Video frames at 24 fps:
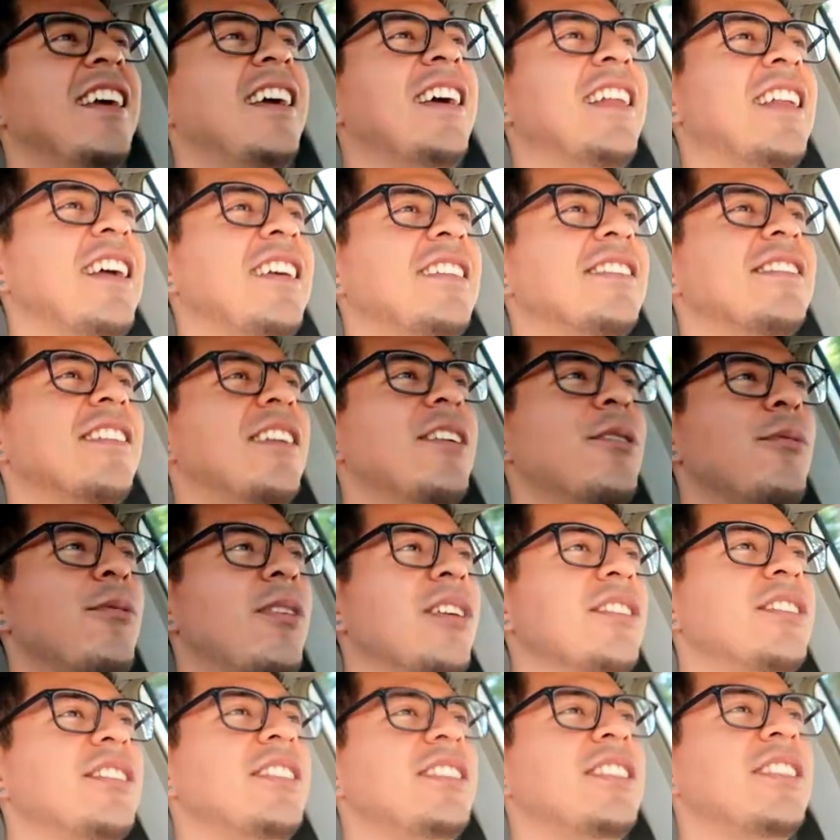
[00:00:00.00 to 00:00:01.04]
and I started
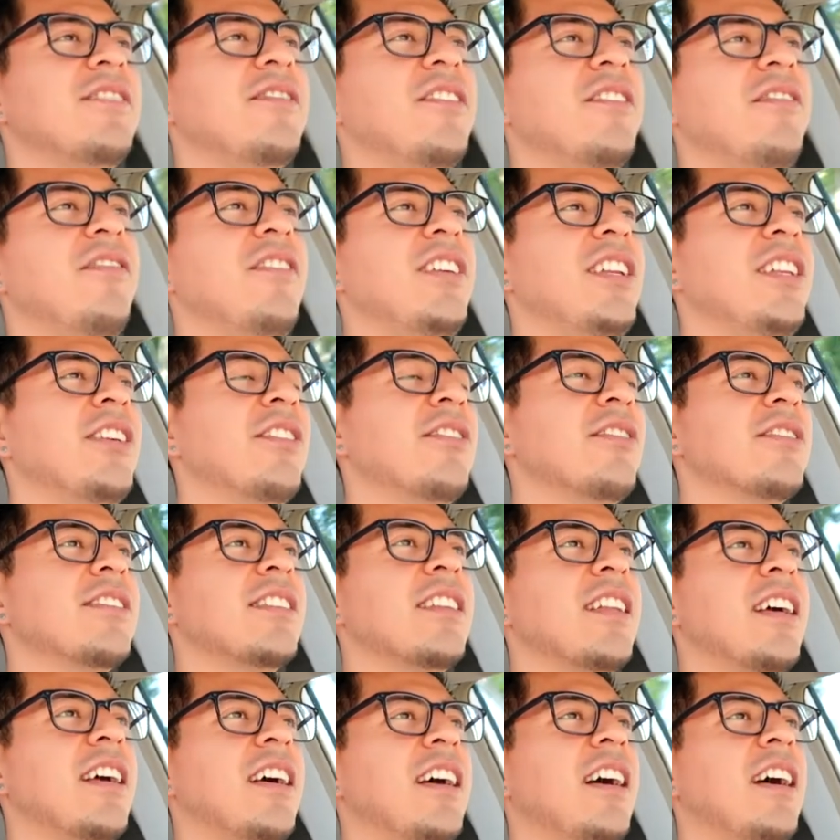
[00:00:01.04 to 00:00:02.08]
watching different videos,
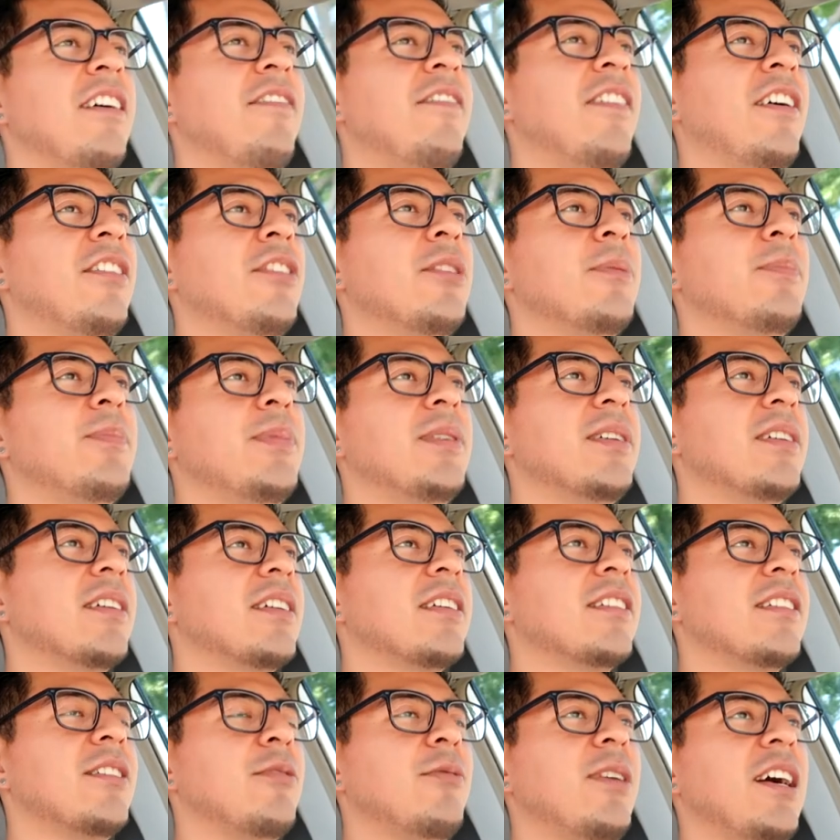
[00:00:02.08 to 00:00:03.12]
and I found the book,
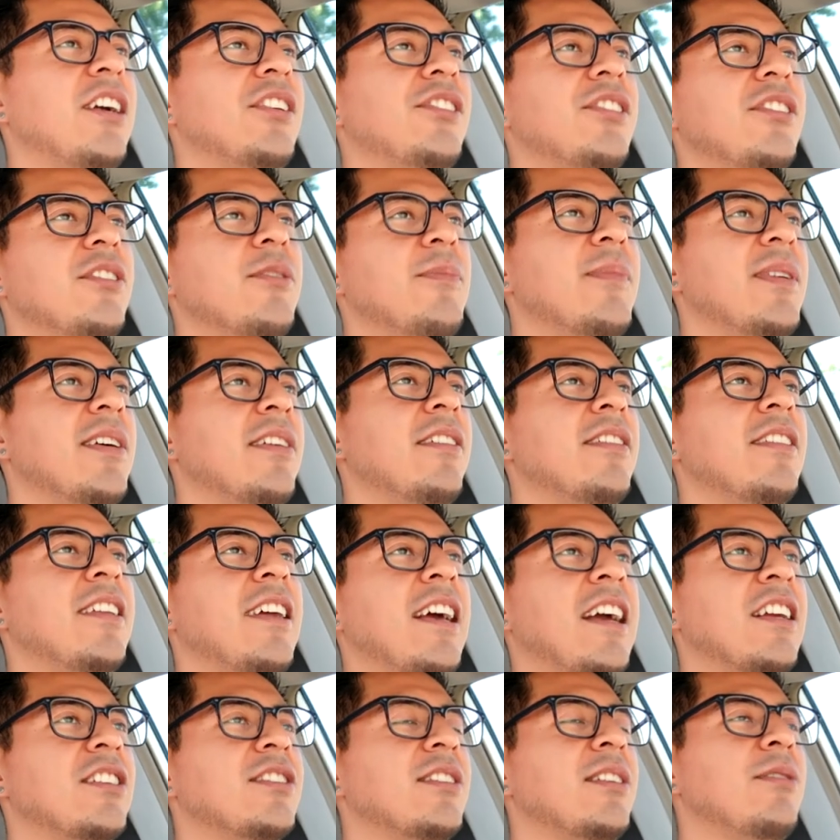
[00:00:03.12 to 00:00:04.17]
The Rational Male, and
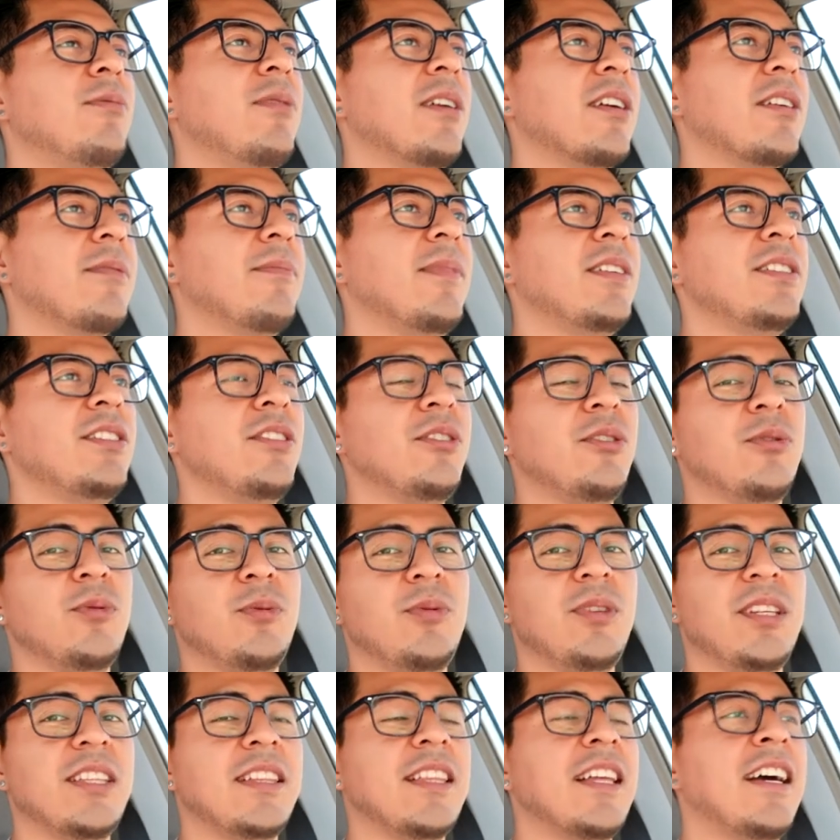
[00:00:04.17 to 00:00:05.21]
I actually recommend you to
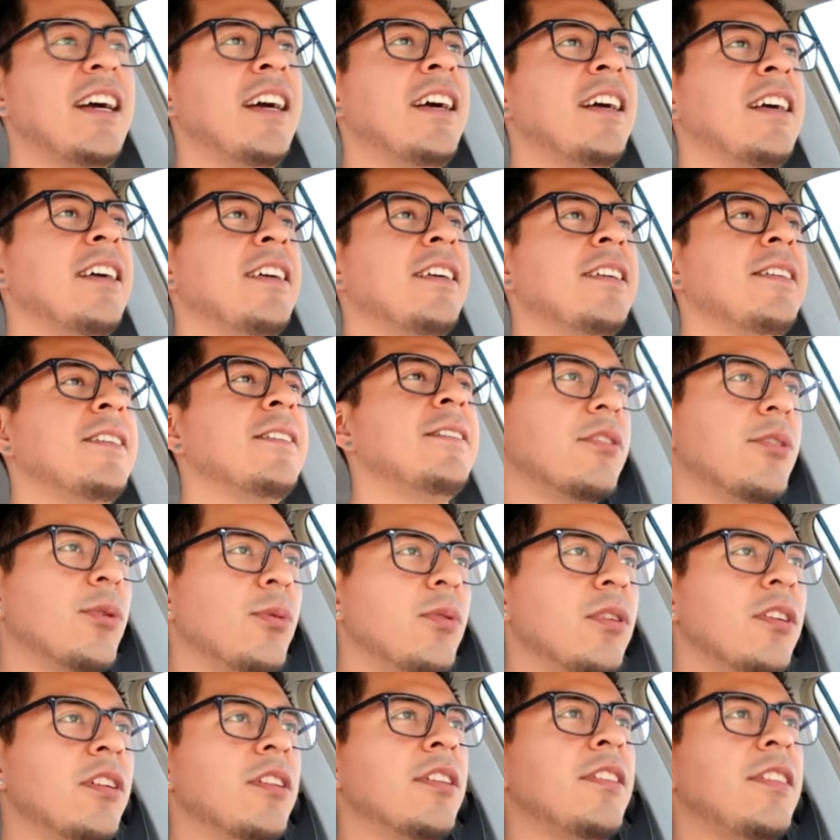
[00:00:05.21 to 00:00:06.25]
read that. So
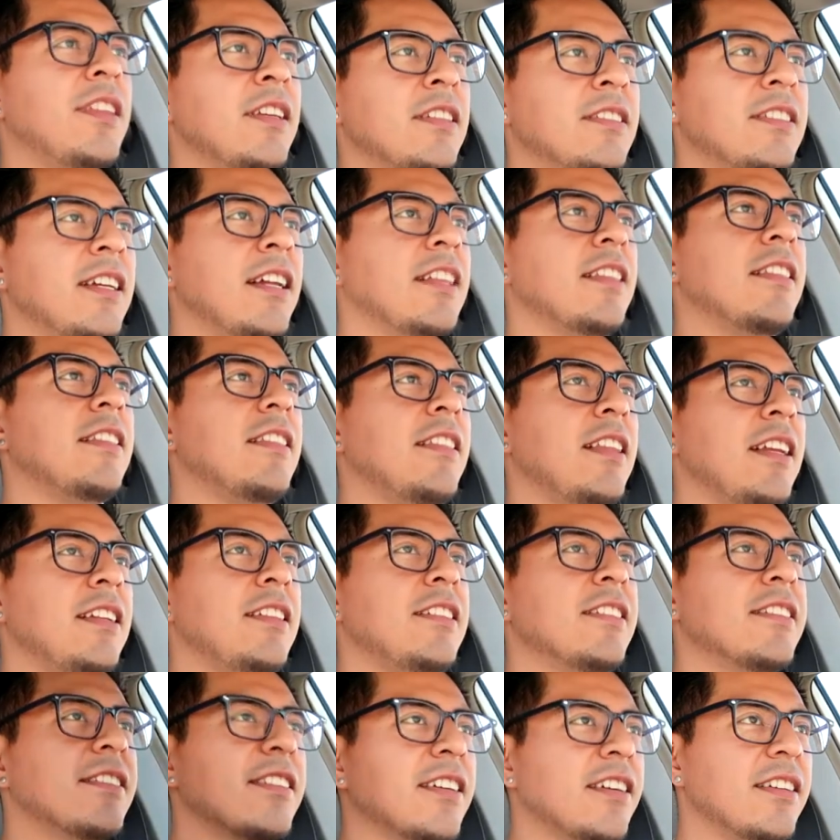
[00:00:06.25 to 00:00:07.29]
one of the things that they
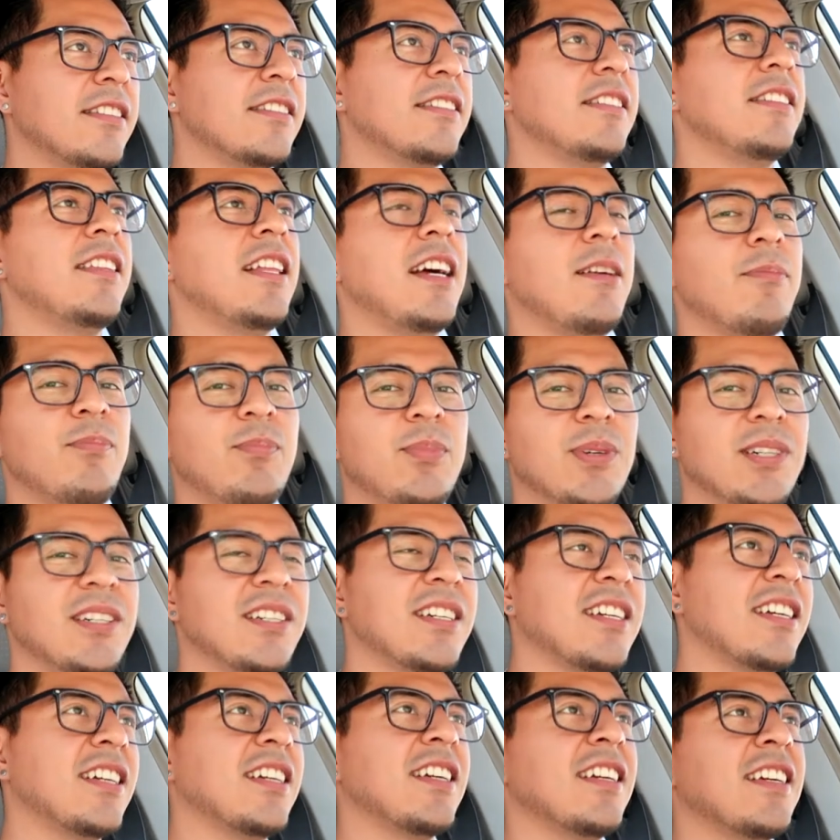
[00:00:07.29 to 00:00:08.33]
discuss in that
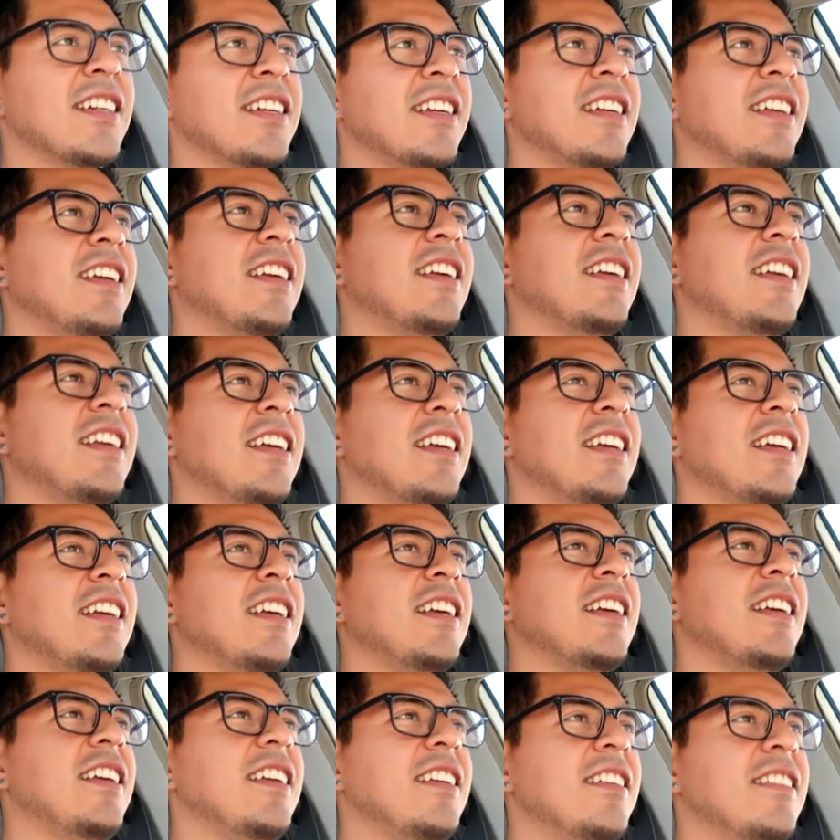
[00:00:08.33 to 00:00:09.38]
book
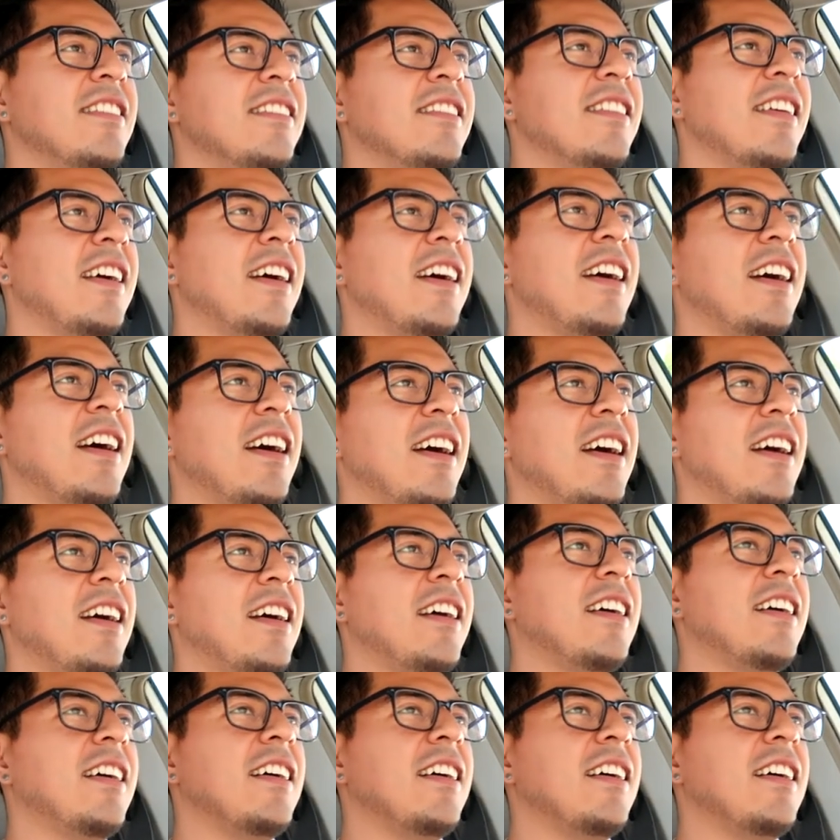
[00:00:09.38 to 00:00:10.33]
is that